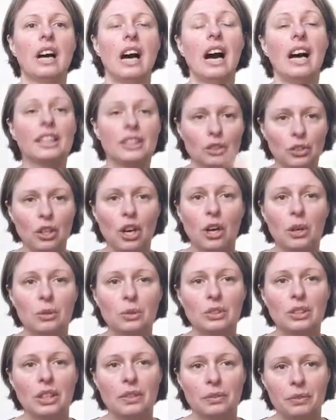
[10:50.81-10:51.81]
I know
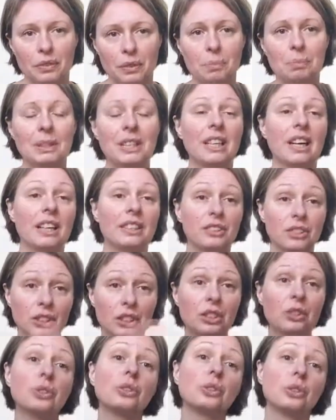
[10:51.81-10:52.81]
that for me, I
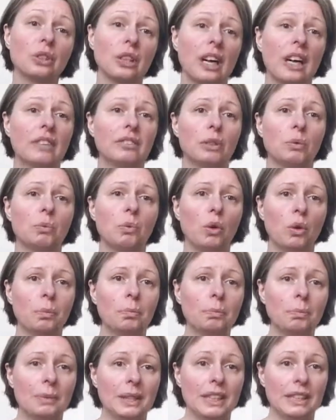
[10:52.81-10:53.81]
need to have a
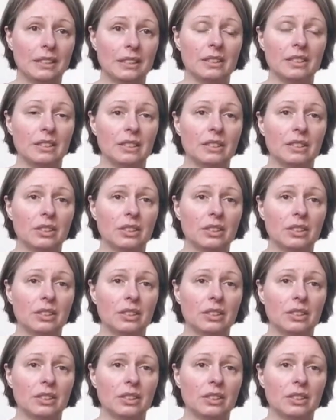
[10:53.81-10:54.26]
warm meal,